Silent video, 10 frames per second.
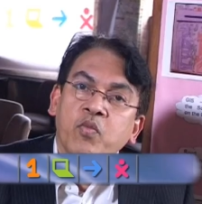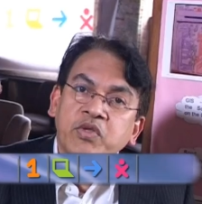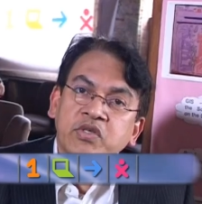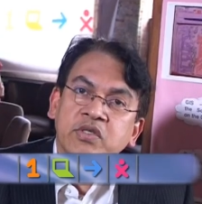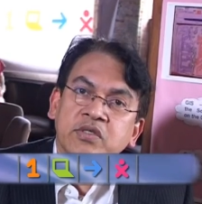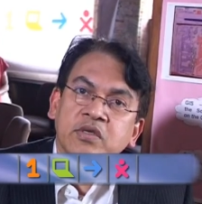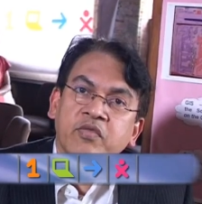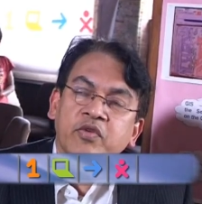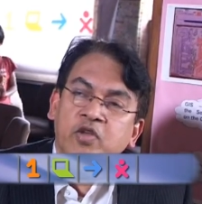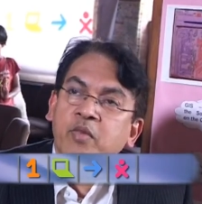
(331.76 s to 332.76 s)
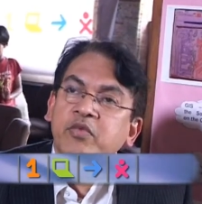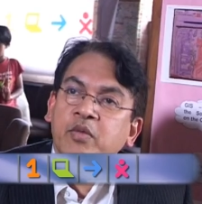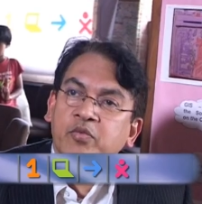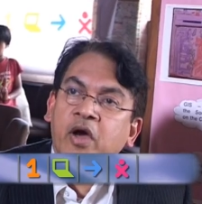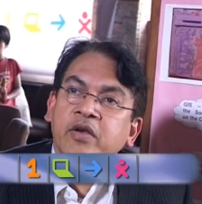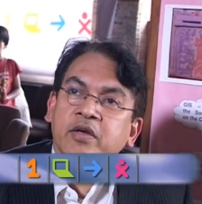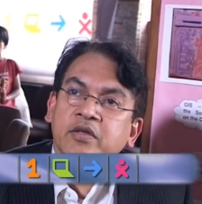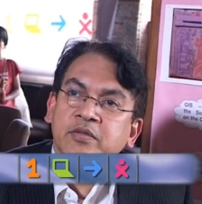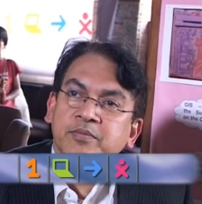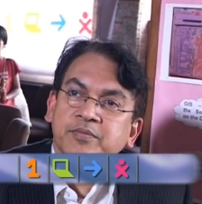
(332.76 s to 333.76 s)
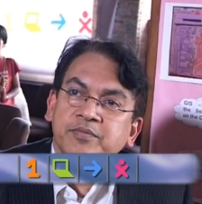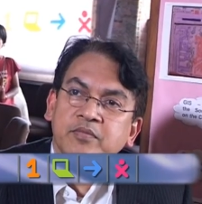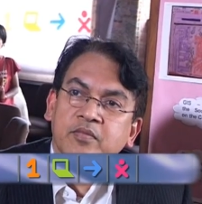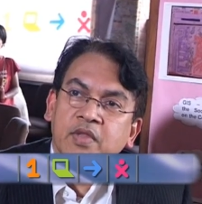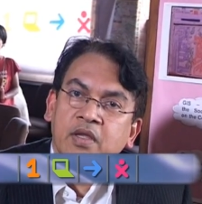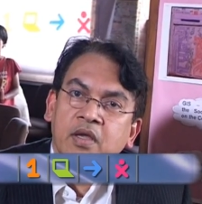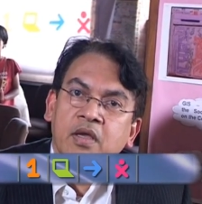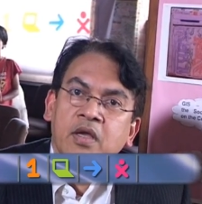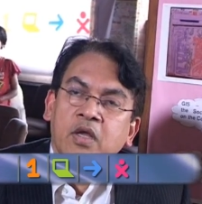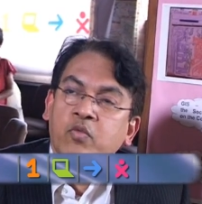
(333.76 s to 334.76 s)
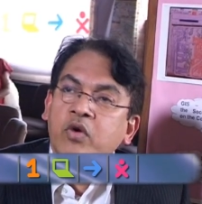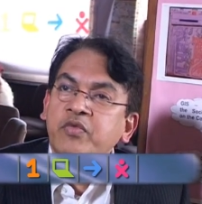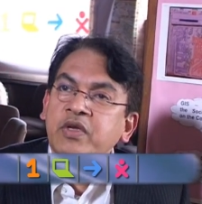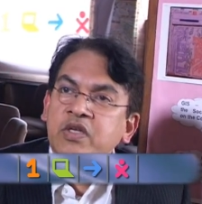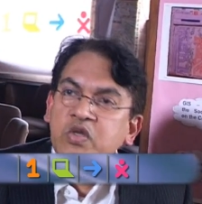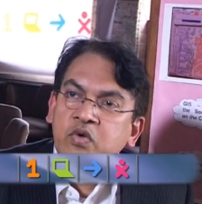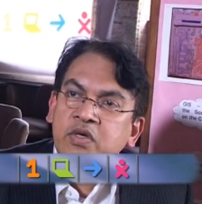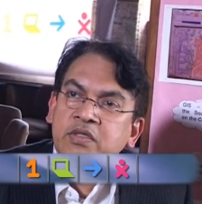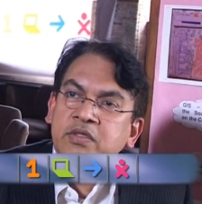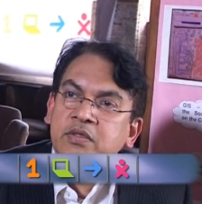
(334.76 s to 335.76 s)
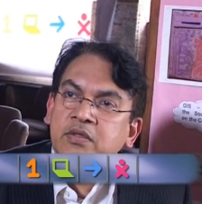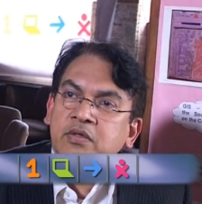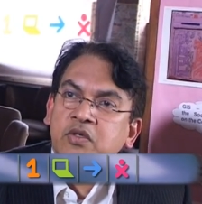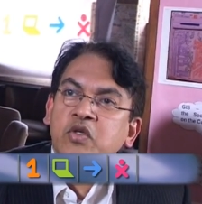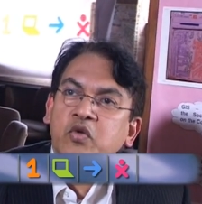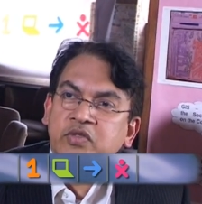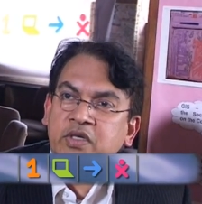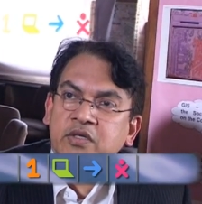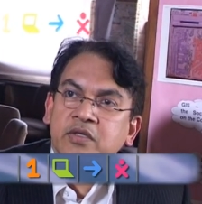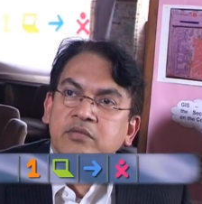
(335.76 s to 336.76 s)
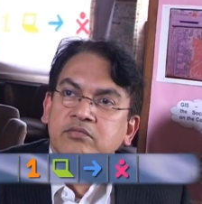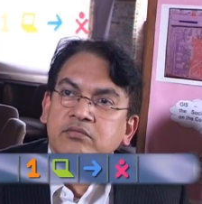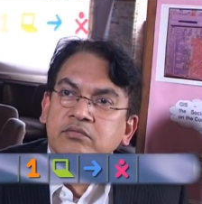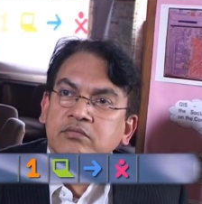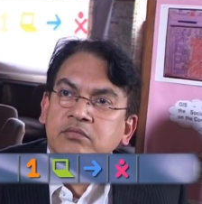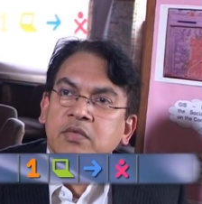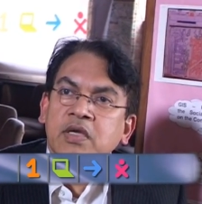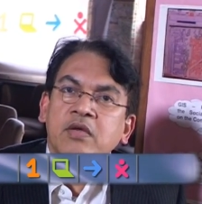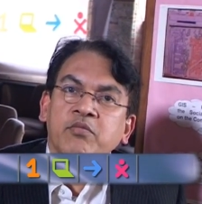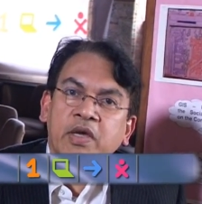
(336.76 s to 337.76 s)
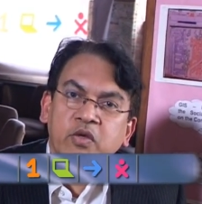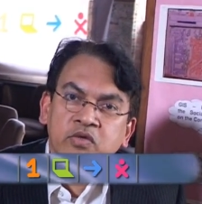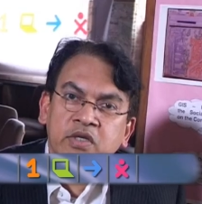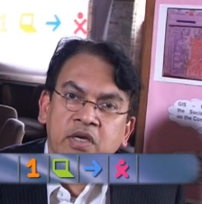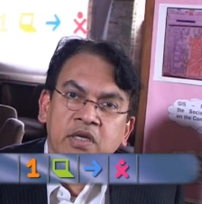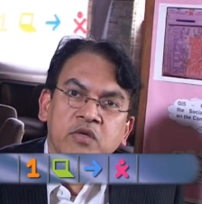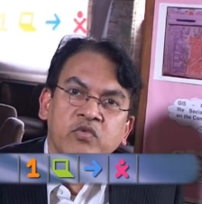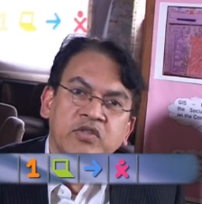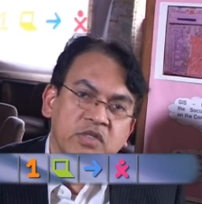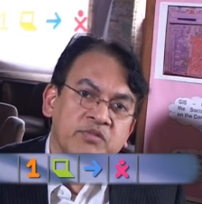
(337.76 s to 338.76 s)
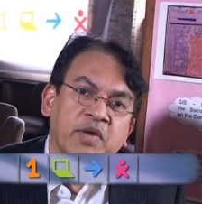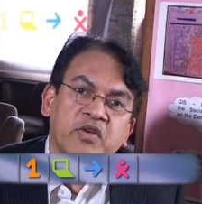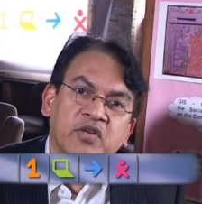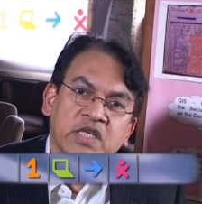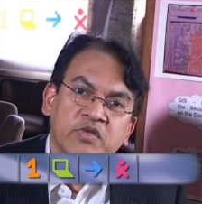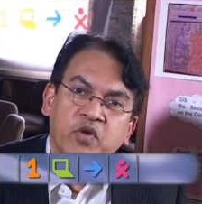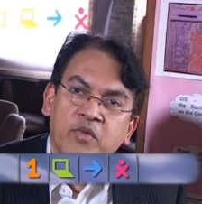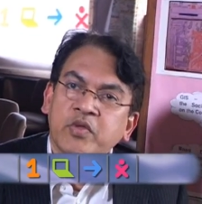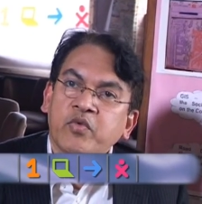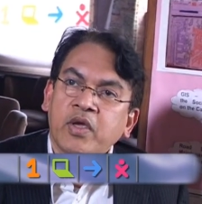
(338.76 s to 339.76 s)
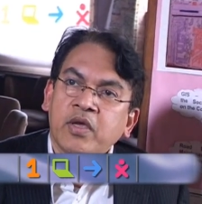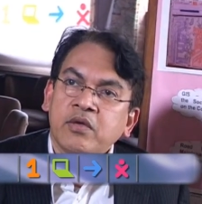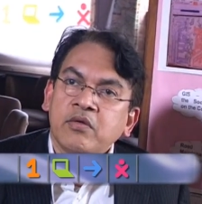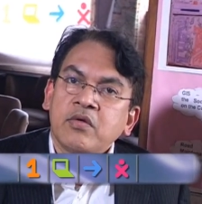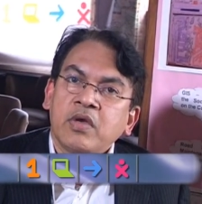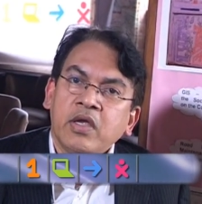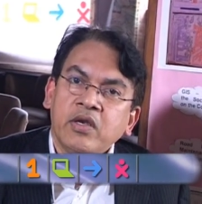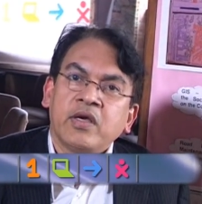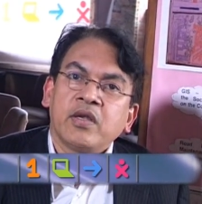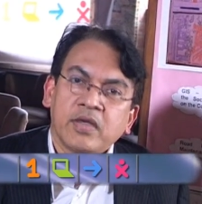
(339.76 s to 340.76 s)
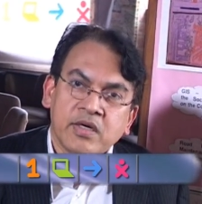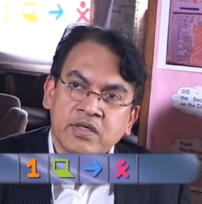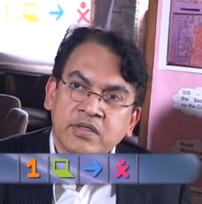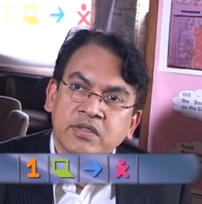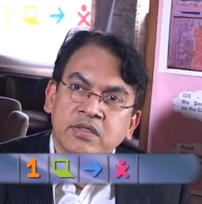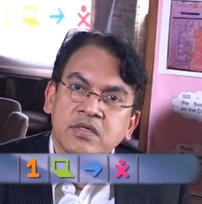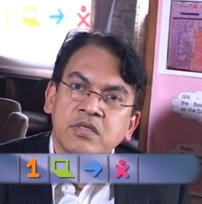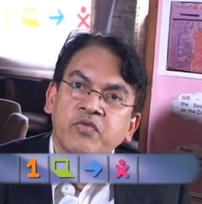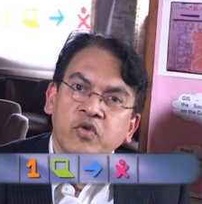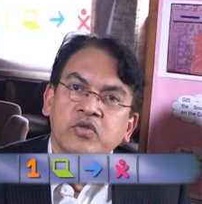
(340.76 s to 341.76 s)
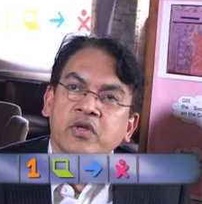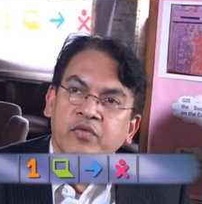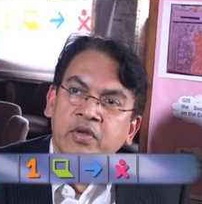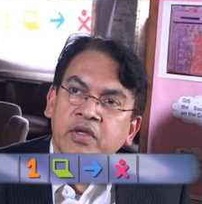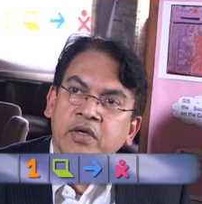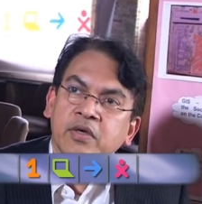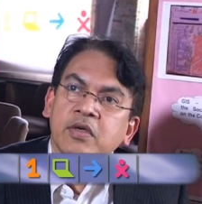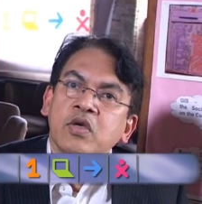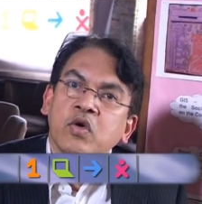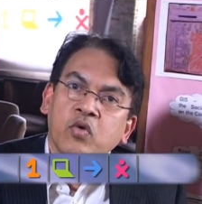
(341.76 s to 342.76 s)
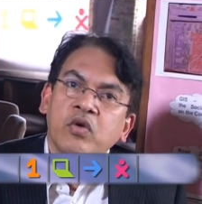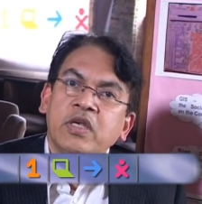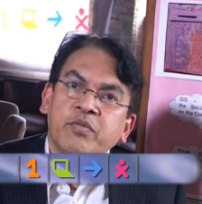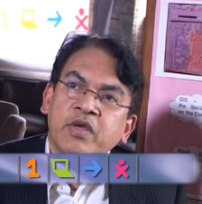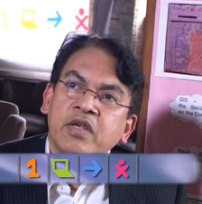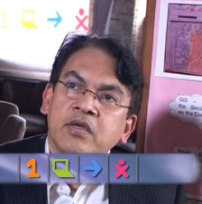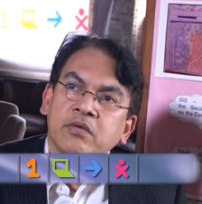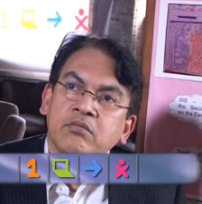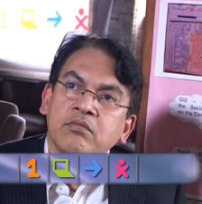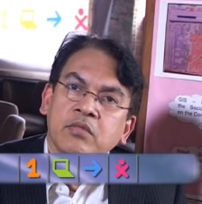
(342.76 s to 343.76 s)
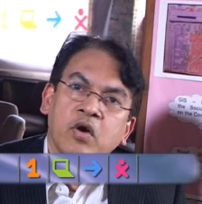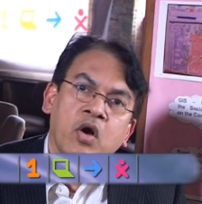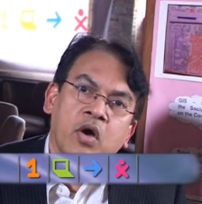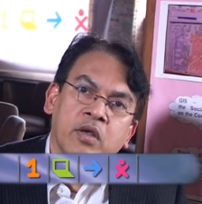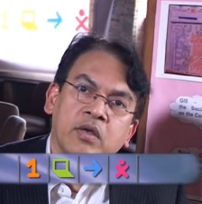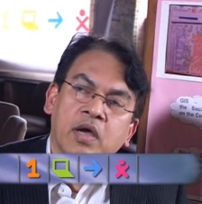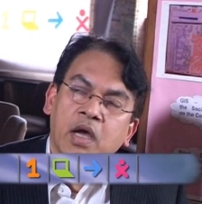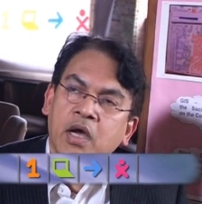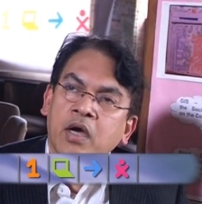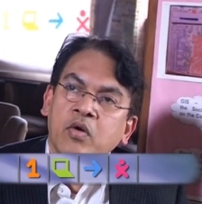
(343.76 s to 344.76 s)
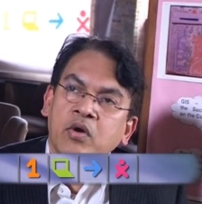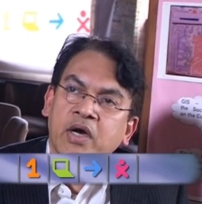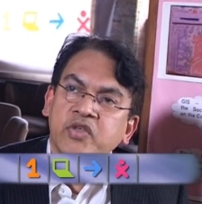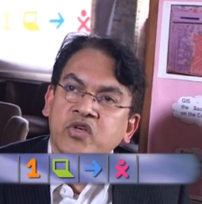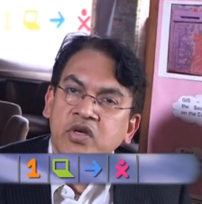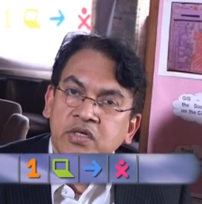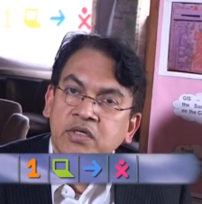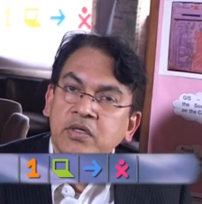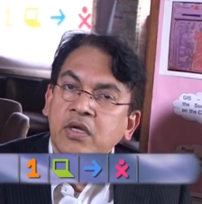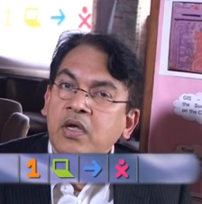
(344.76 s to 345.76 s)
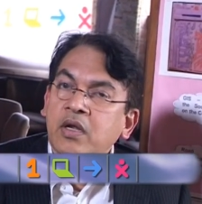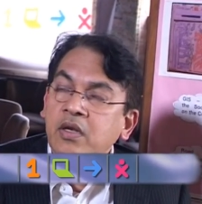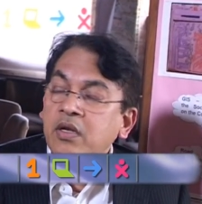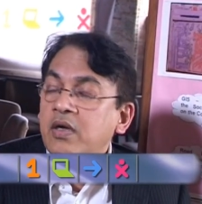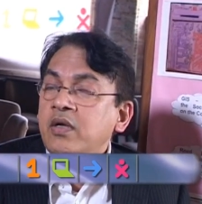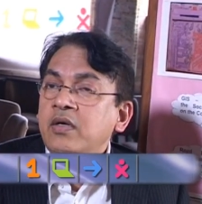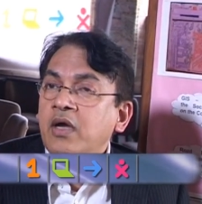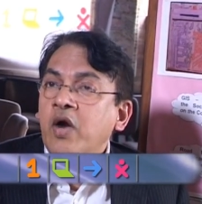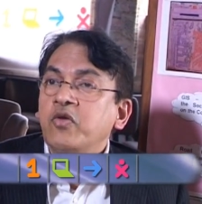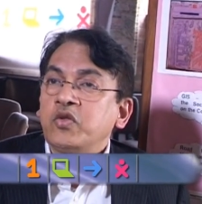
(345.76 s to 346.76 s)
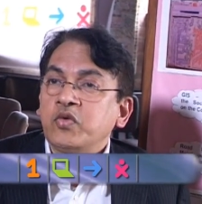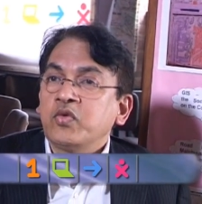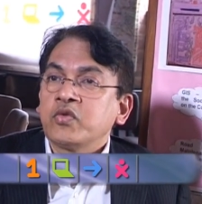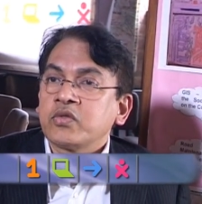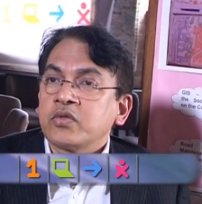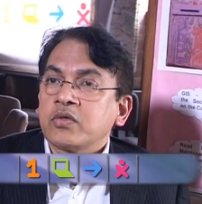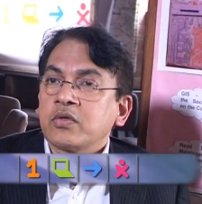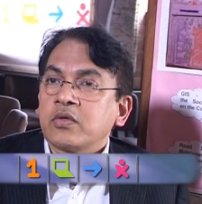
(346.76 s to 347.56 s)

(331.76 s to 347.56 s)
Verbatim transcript: which is a phenomenal product. What we can do is use it. By using it, we just might transform the way India learns. The future of India could depend on how our children learn how to use